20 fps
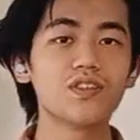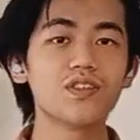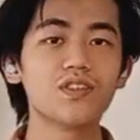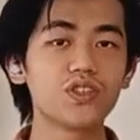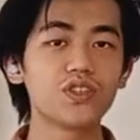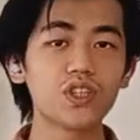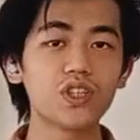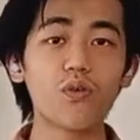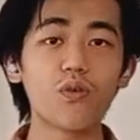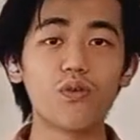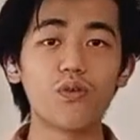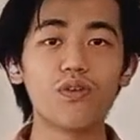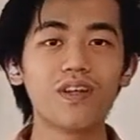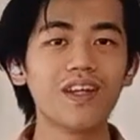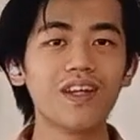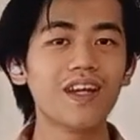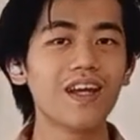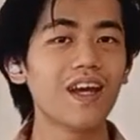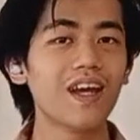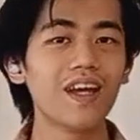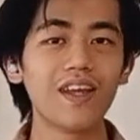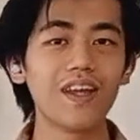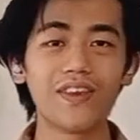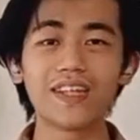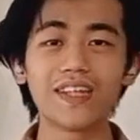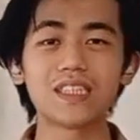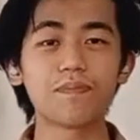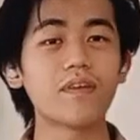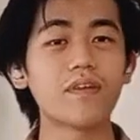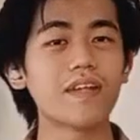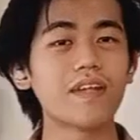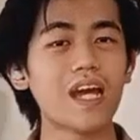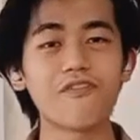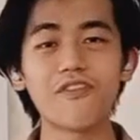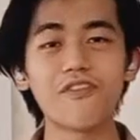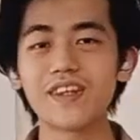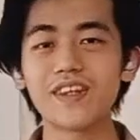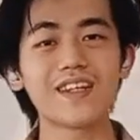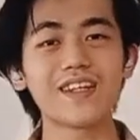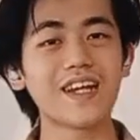So, that's about
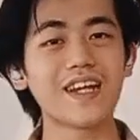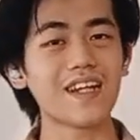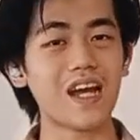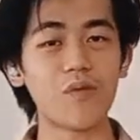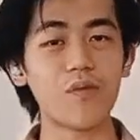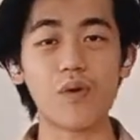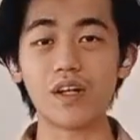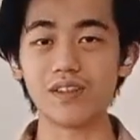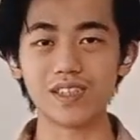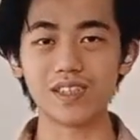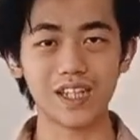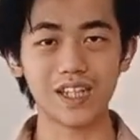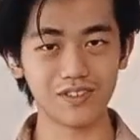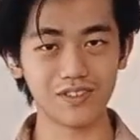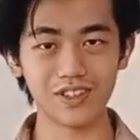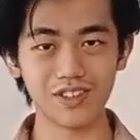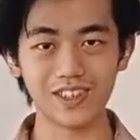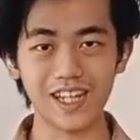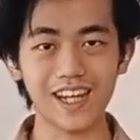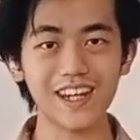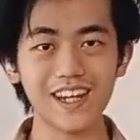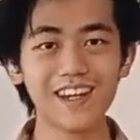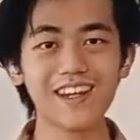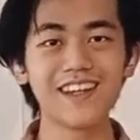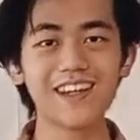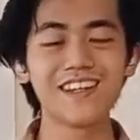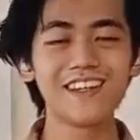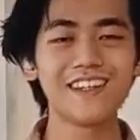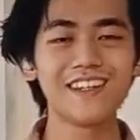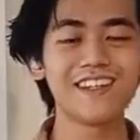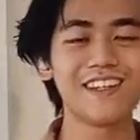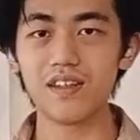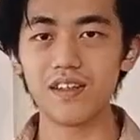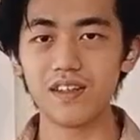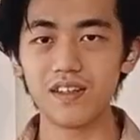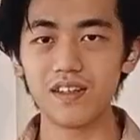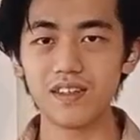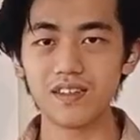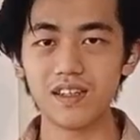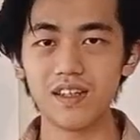everything that I want to tell you today.
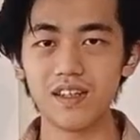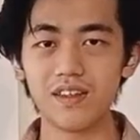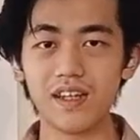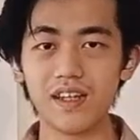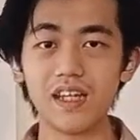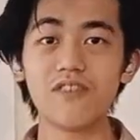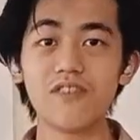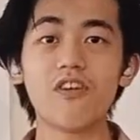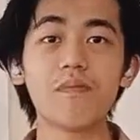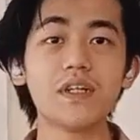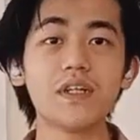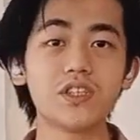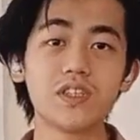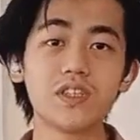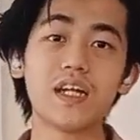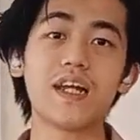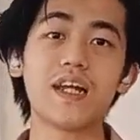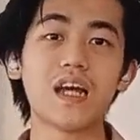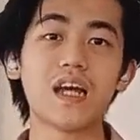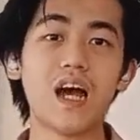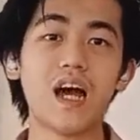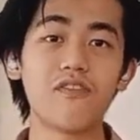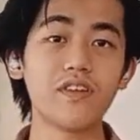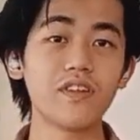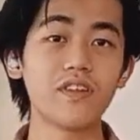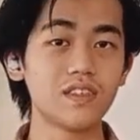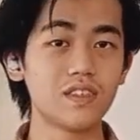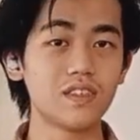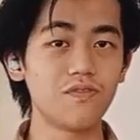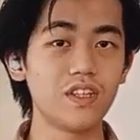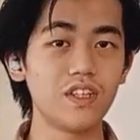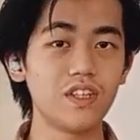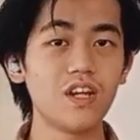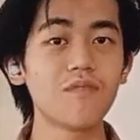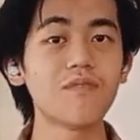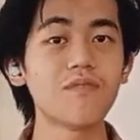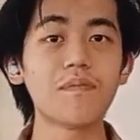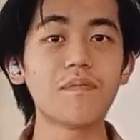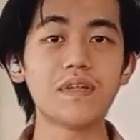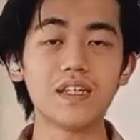The information that I covered in this video
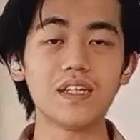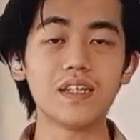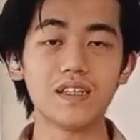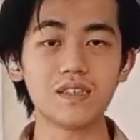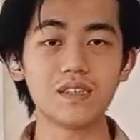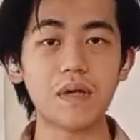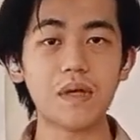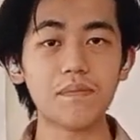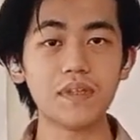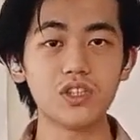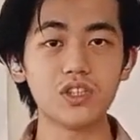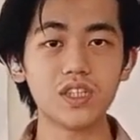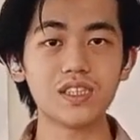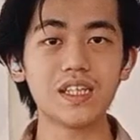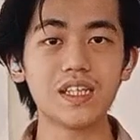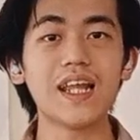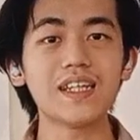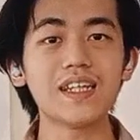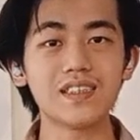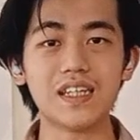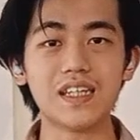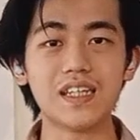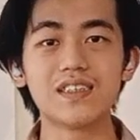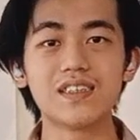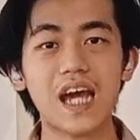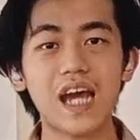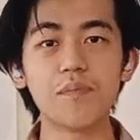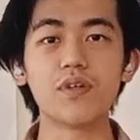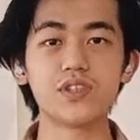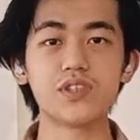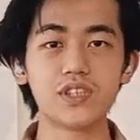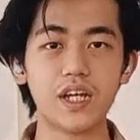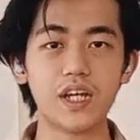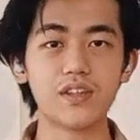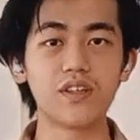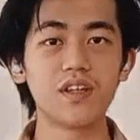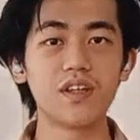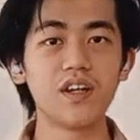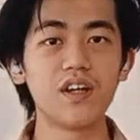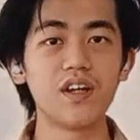is maybe just less than 10%
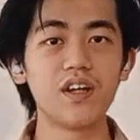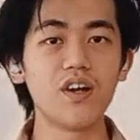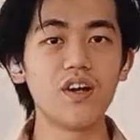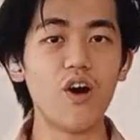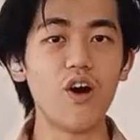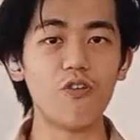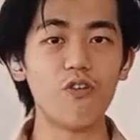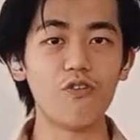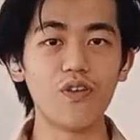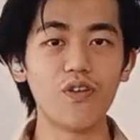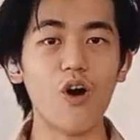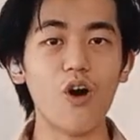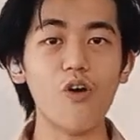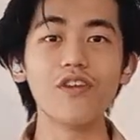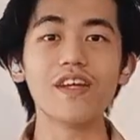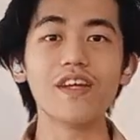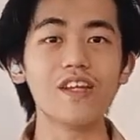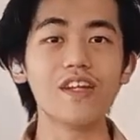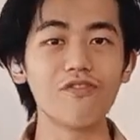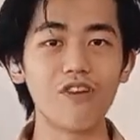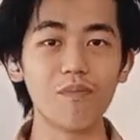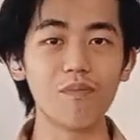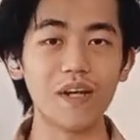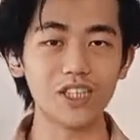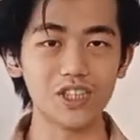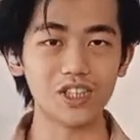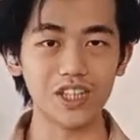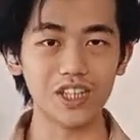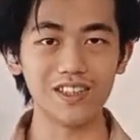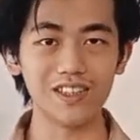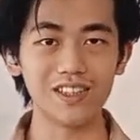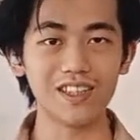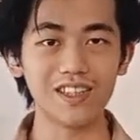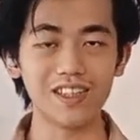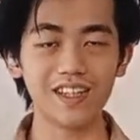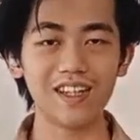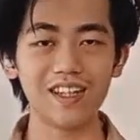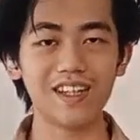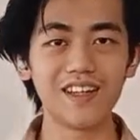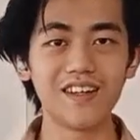of all the information
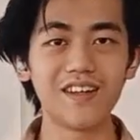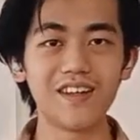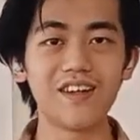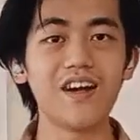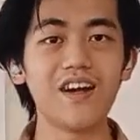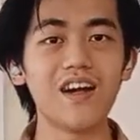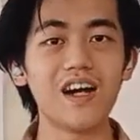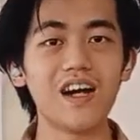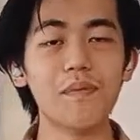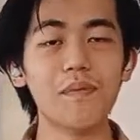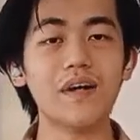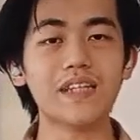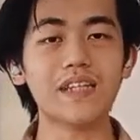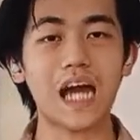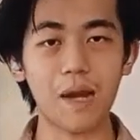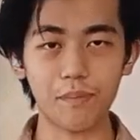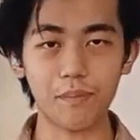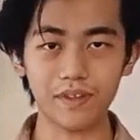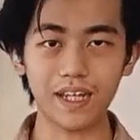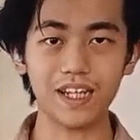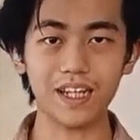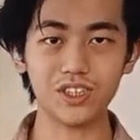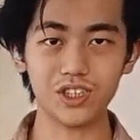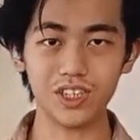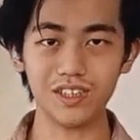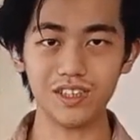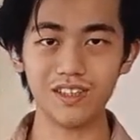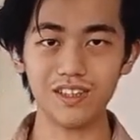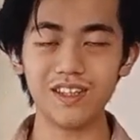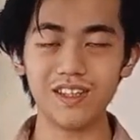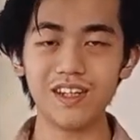about hypertension.